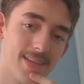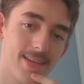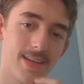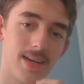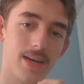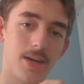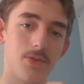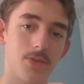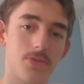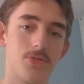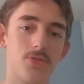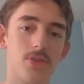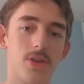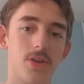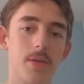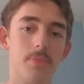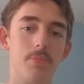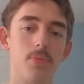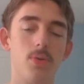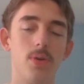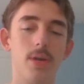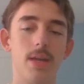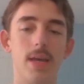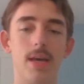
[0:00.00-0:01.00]
I was trying
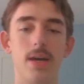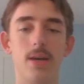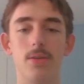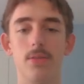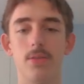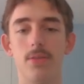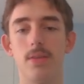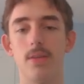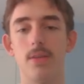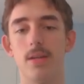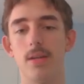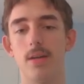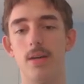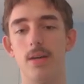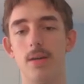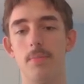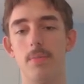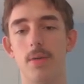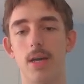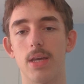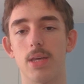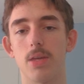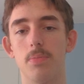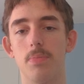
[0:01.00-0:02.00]
to point out that
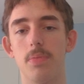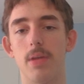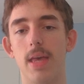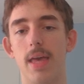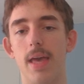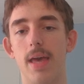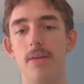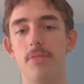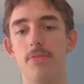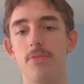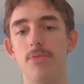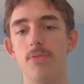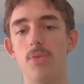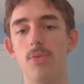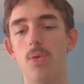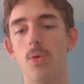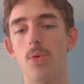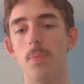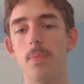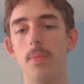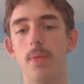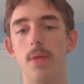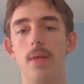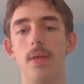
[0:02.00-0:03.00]
I could play
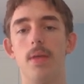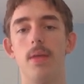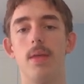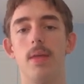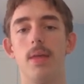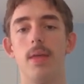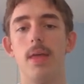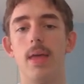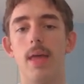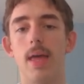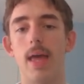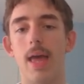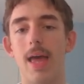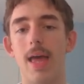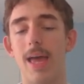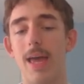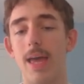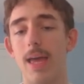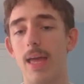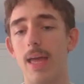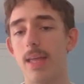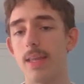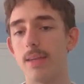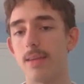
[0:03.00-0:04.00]
f4,
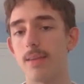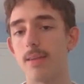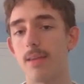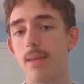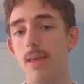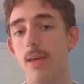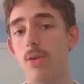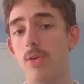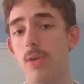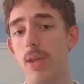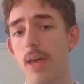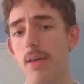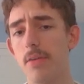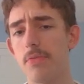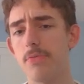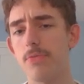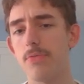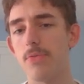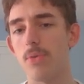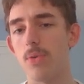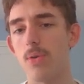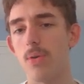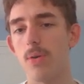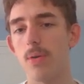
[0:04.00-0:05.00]
and on
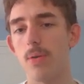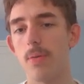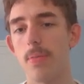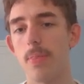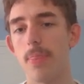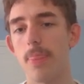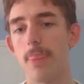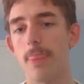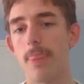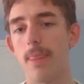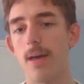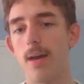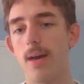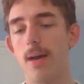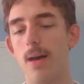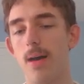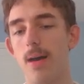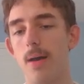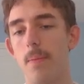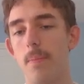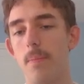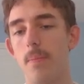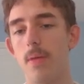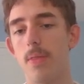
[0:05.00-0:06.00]
f4,
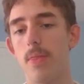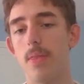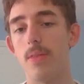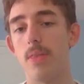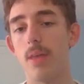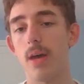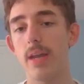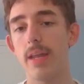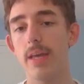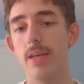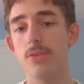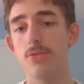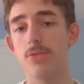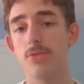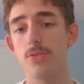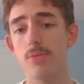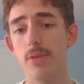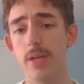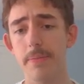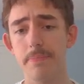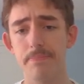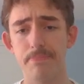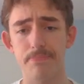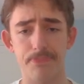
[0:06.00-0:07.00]
knight
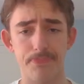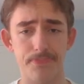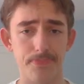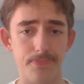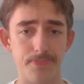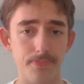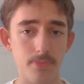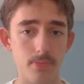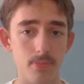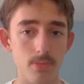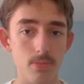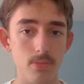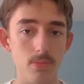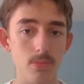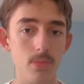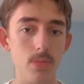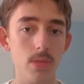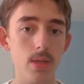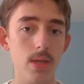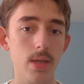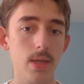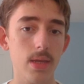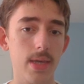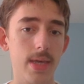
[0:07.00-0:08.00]
h3,
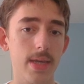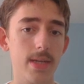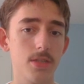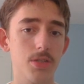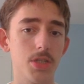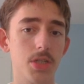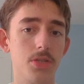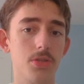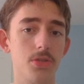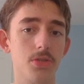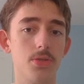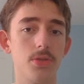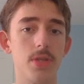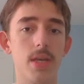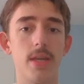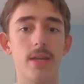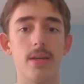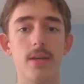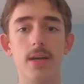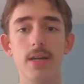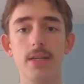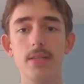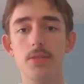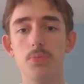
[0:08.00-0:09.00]
king g2, their
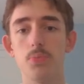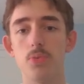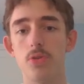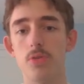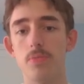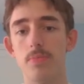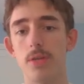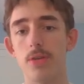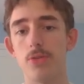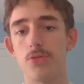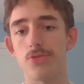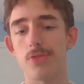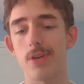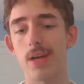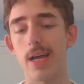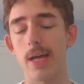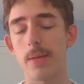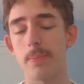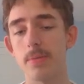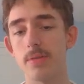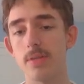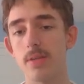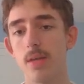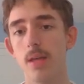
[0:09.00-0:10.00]
knights would have been
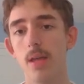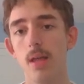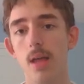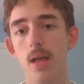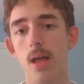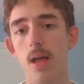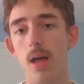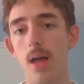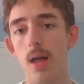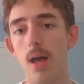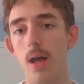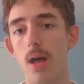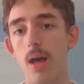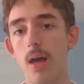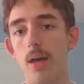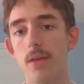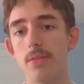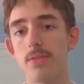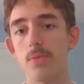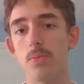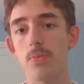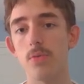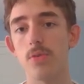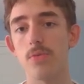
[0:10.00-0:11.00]
trapped,
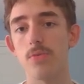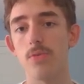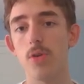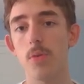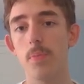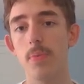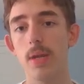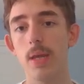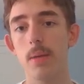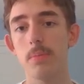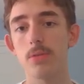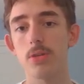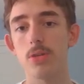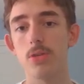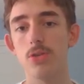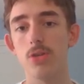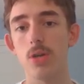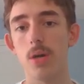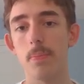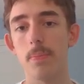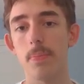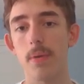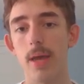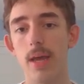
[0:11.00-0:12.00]
as it would have not been able to
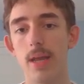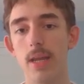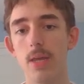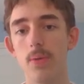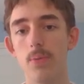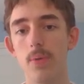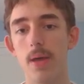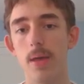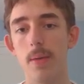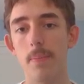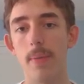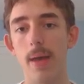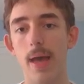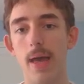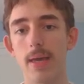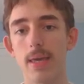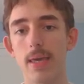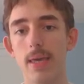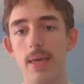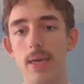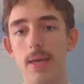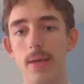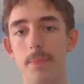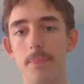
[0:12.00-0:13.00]
jump anywhere back
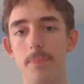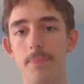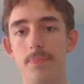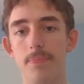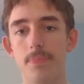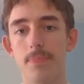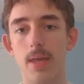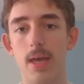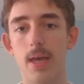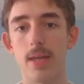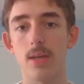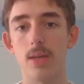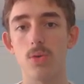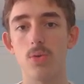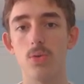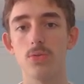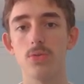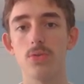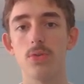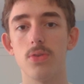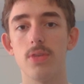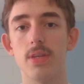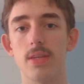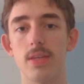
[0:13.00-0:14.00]
here, and it
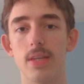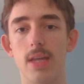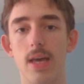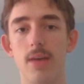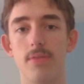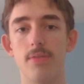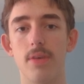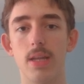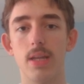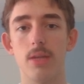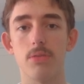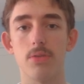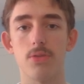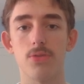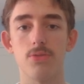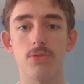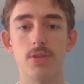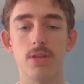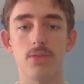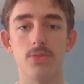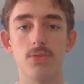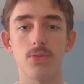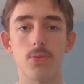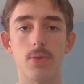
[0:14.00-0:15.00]
also didn't have any
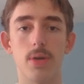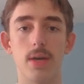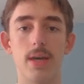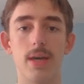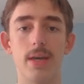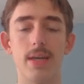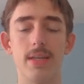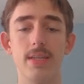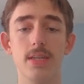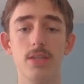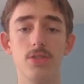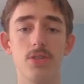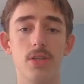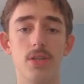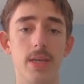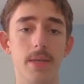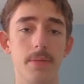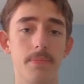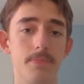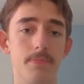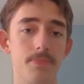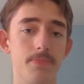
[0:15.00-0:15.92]
retreat square initially.